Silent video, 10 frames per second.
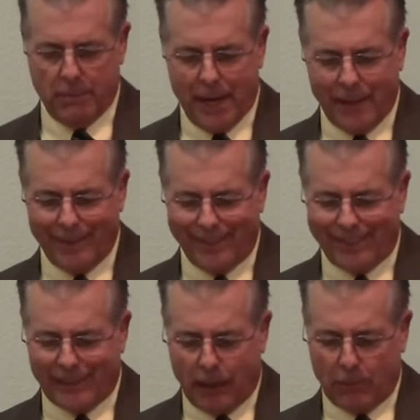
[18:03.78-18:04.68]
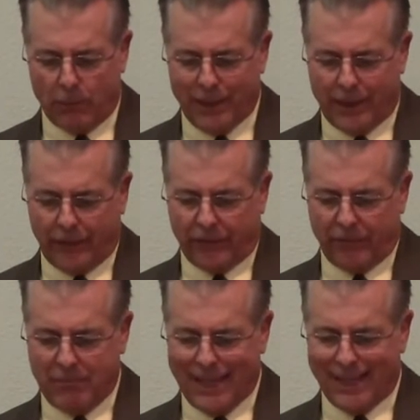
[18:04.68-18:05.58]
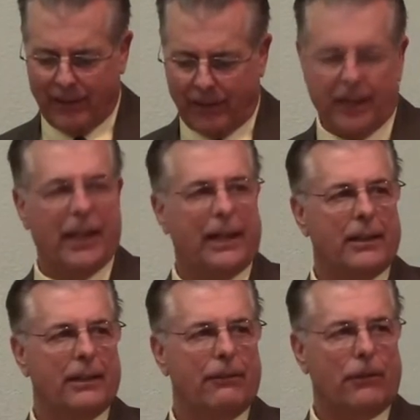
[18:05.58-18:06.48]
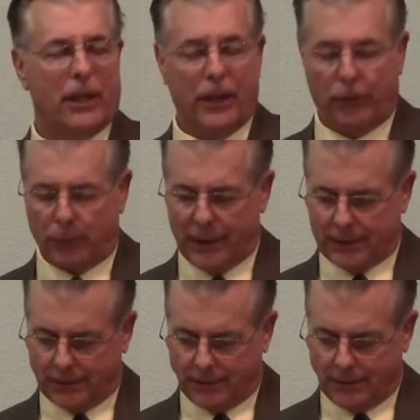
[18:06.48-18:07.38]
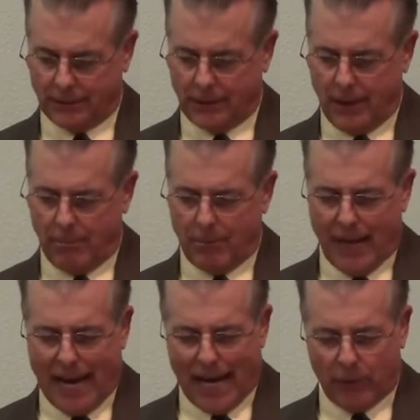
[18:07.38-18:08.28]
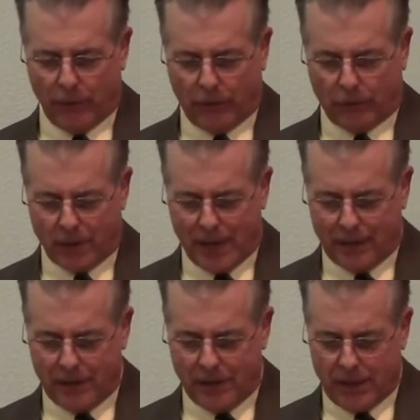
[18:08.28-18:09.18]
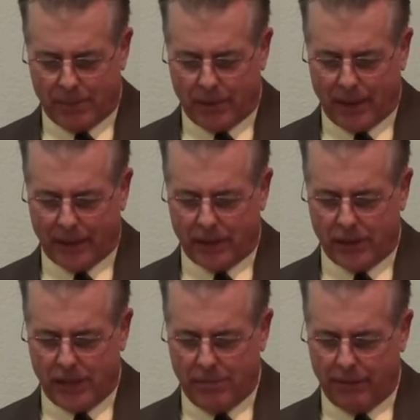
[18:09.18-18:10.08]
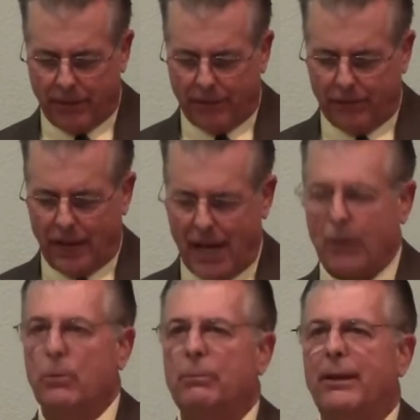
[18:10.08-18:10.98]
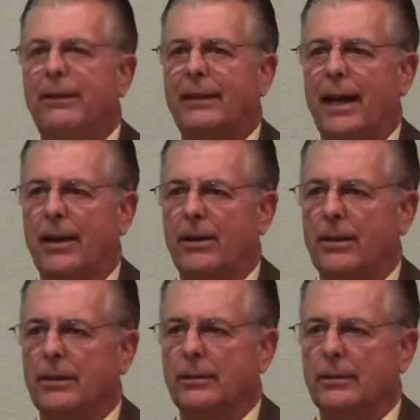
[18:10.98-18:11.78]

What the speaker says: made to stumble because of me this night, for it is written, I will strike the shepherd and the sheep of the flock will be scattered.